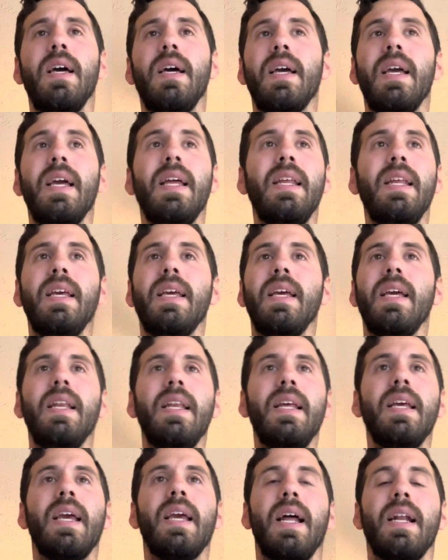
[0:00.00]

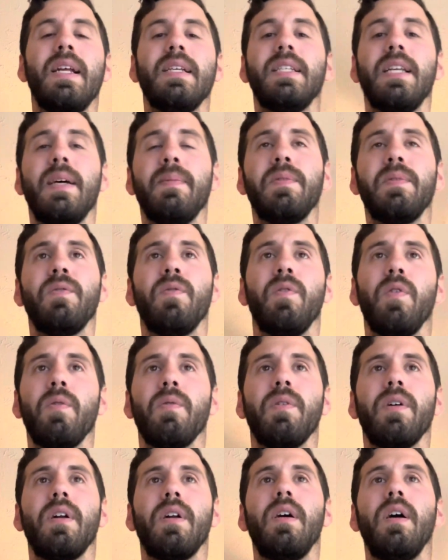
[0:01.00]
Any kind of steps
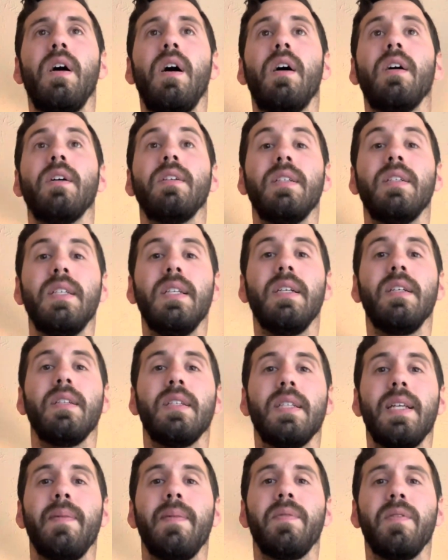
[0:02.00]
forward are still
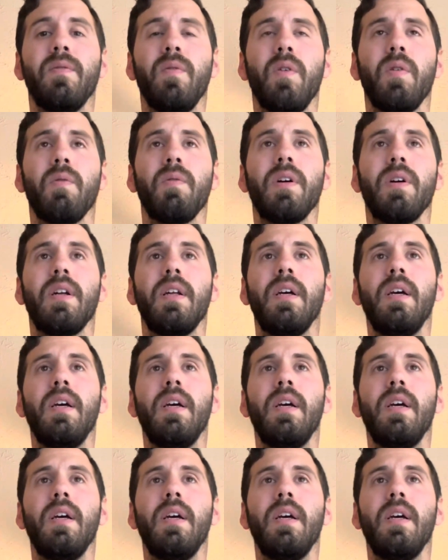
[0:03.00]
steps forward.